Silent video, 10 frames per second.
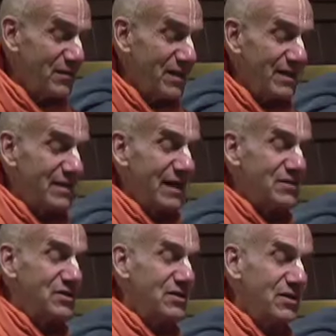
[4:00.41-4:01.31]
for
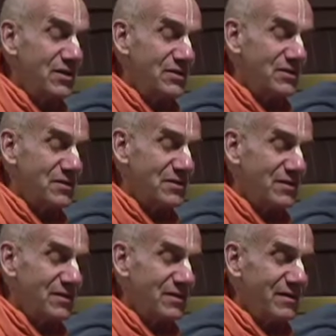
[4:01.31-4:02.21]
10,000 years.
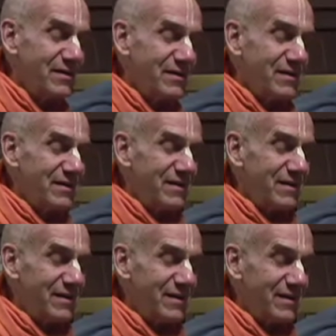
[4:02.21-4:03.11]

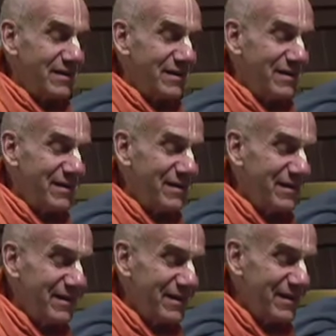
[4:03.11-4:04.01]

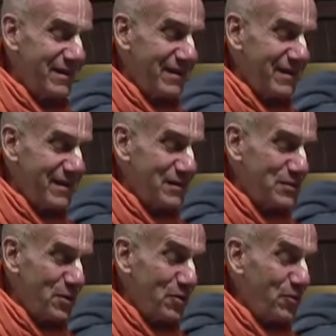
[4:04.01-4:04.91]

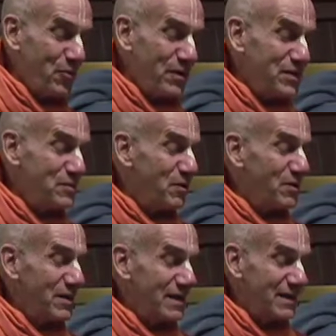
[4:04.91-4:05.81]
So when he
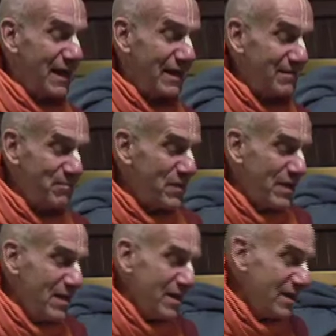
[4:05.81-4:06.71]
spoke like that,
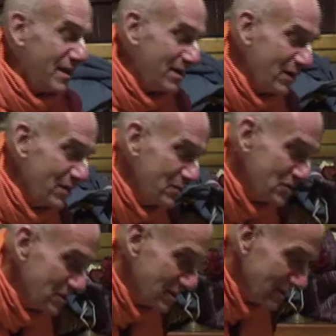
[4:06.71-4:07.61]

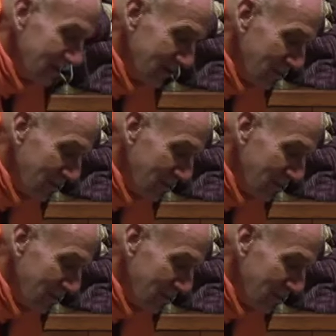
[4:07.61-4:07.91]
it